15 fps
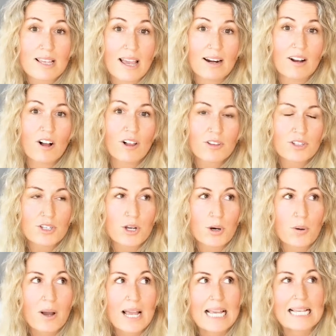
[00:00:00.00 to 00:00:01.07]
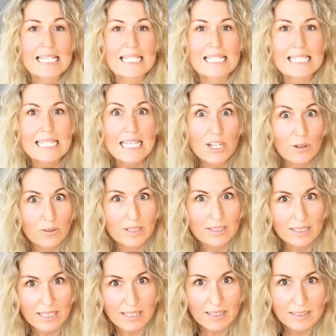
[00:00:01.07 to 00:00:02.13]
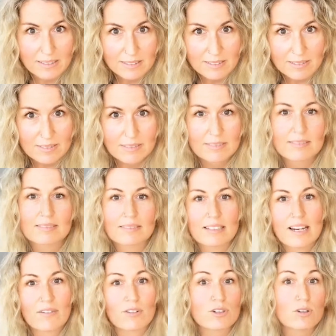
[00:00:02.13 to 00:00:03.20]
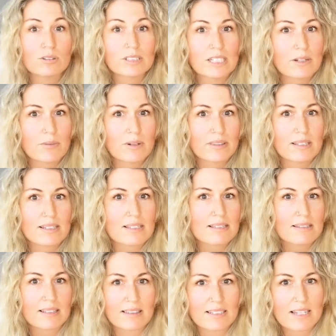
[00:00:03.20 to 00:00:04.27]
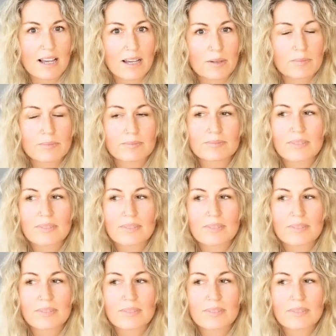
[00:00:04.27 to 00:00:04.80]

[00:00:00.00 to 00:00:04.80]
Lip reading: And also secretly, I never told anyone this at the time,